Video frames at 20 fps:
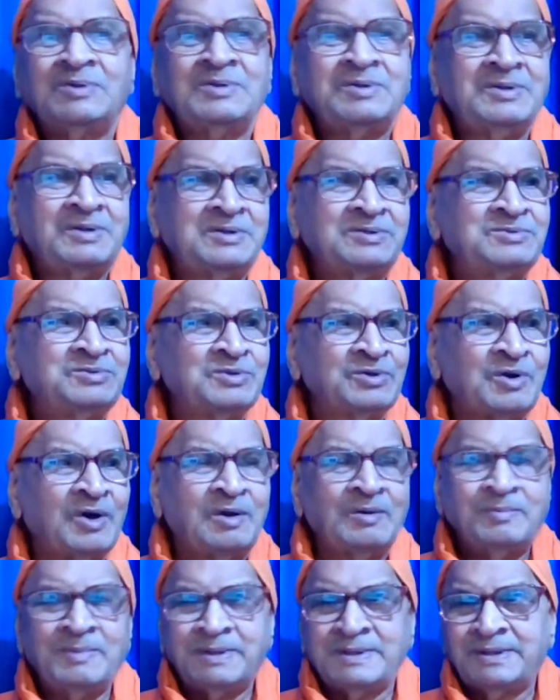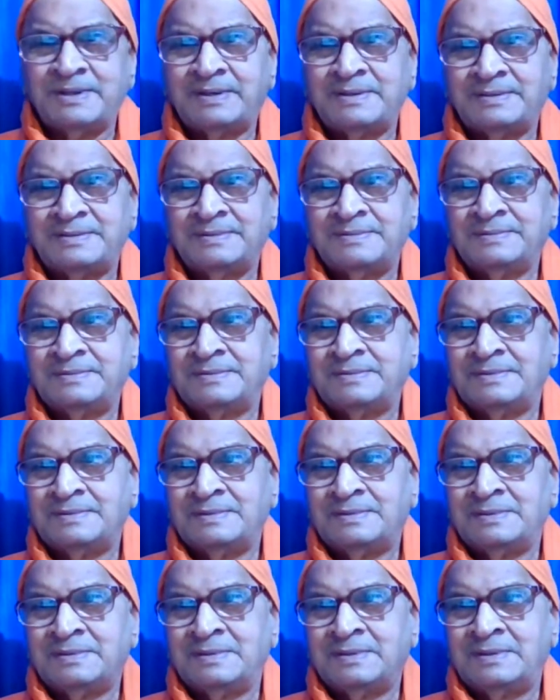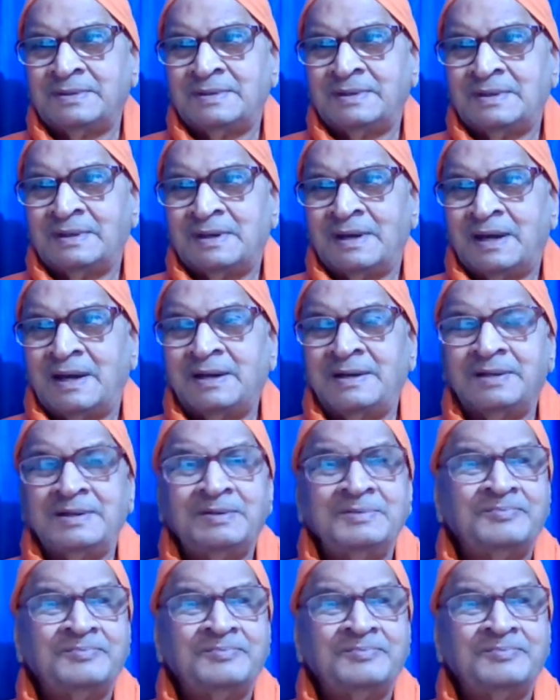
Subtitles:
So this is called mother. And